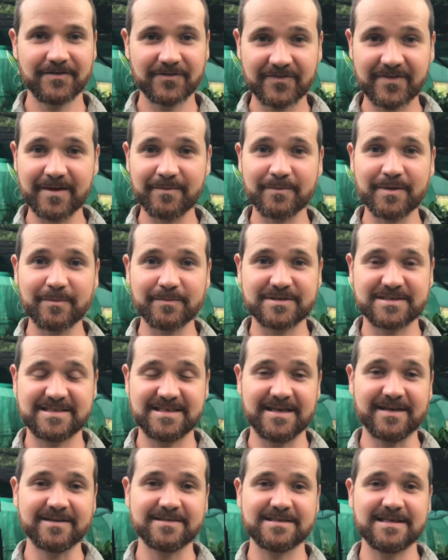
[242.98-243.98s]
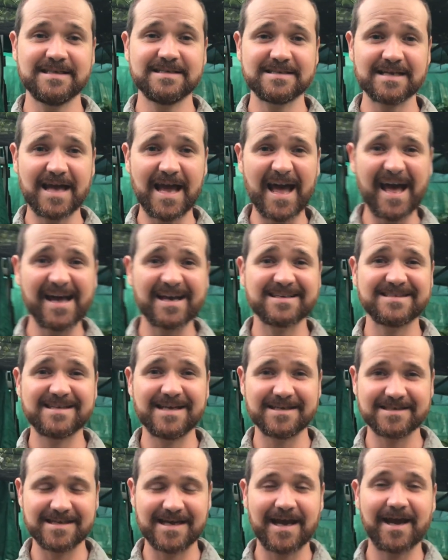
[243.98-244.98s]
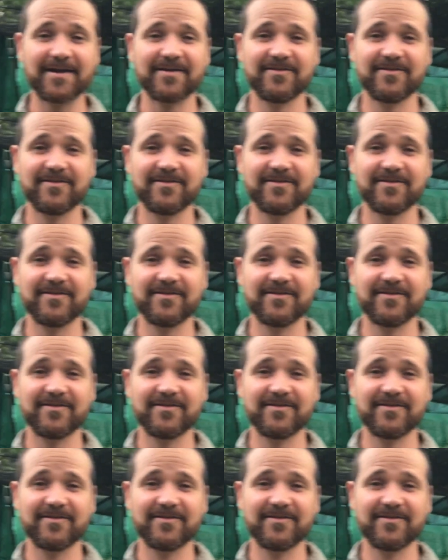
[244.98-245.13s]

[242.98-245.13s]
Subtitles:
Step number six is access.